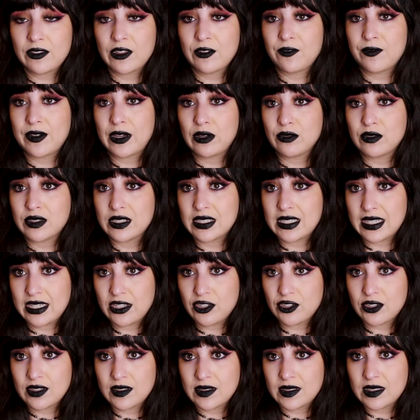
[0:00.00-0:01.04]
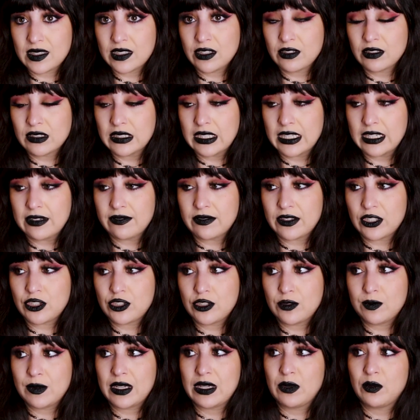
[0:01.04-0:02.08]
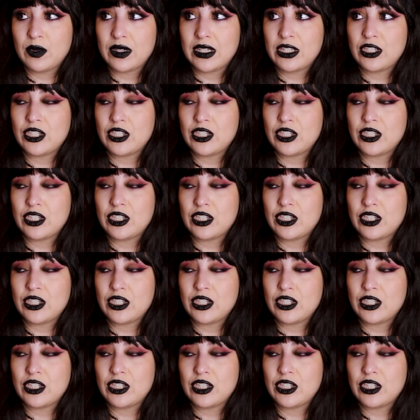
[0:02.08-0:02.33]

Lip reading: the foundations in your life that you may want